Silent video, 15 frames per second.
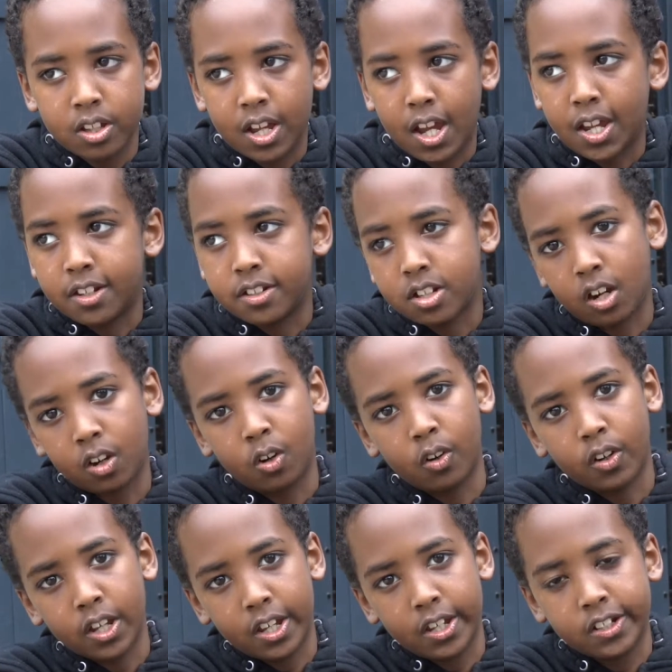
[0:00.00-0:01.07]
and I
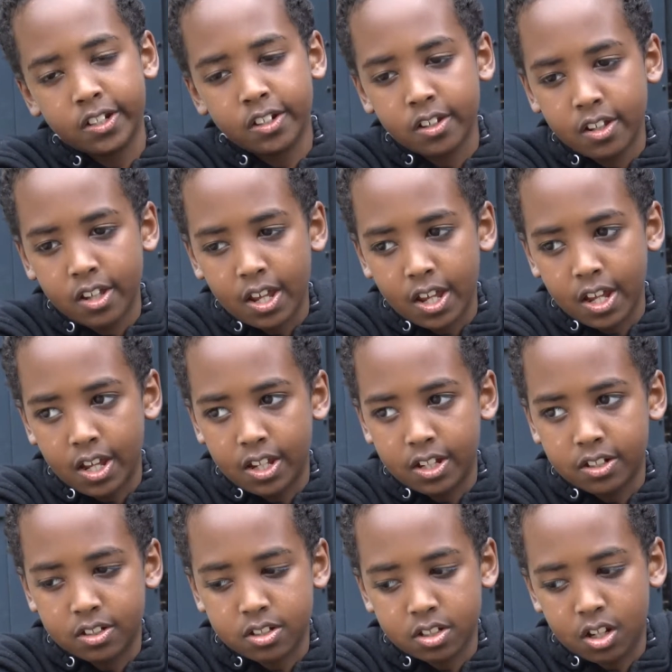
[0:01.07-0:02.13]
got in,
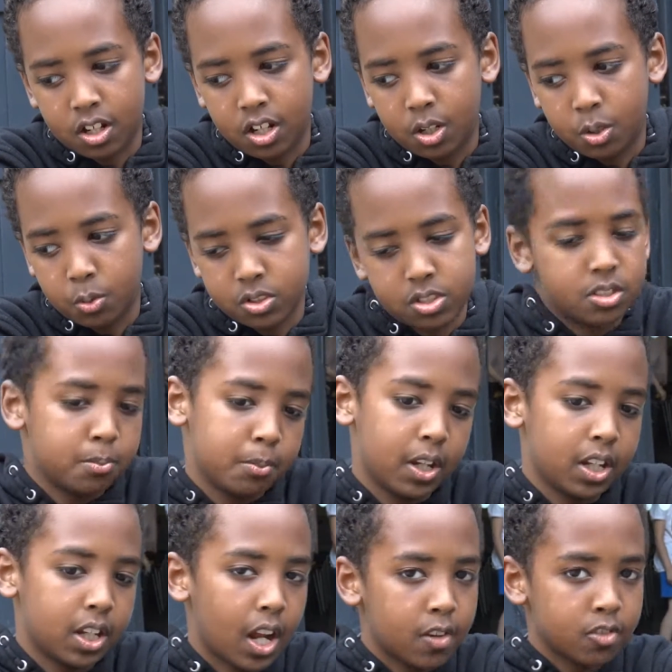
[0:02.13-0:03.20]
and I was the
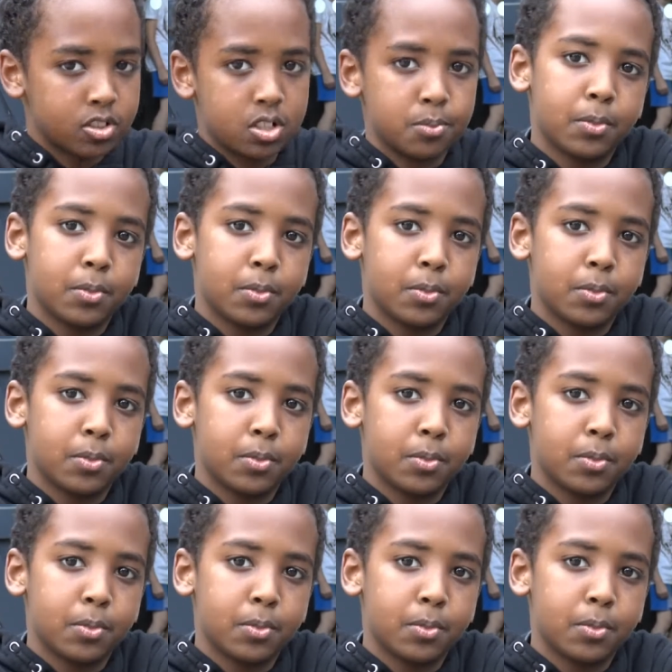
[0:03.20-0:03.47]
main character,